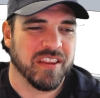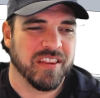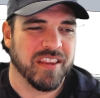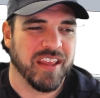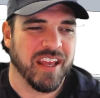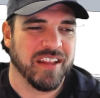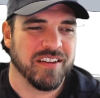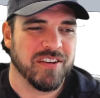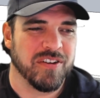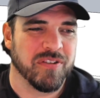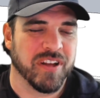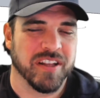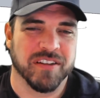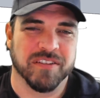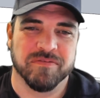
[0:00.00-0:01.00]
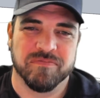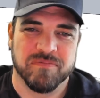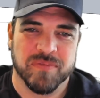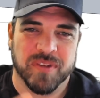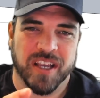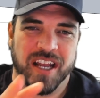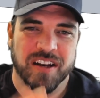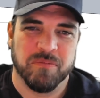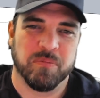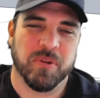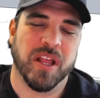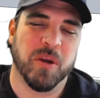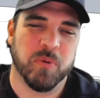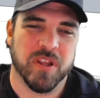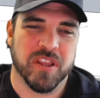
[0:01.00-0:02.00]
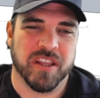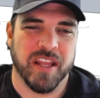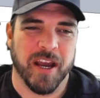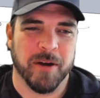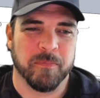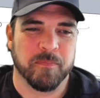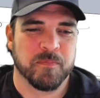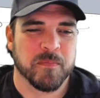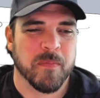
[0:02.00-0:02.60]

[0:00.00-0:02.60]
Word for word: that you can kind of play with now.